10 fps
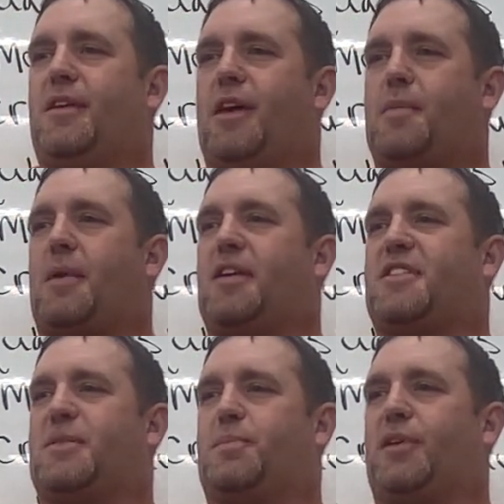it might
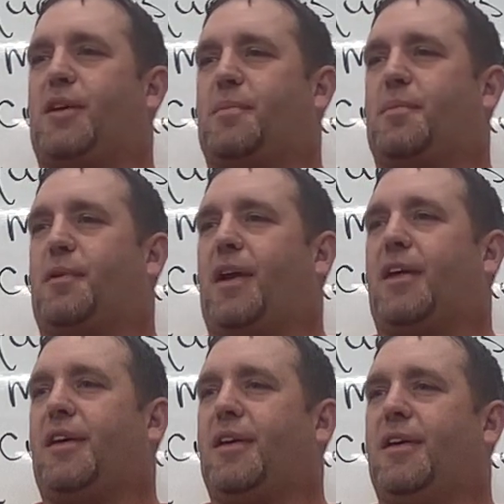split and
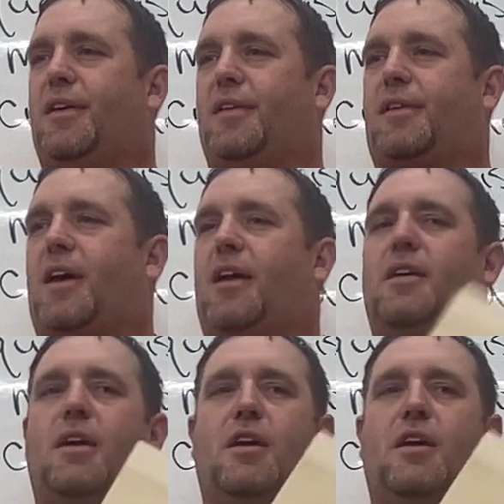break, okay?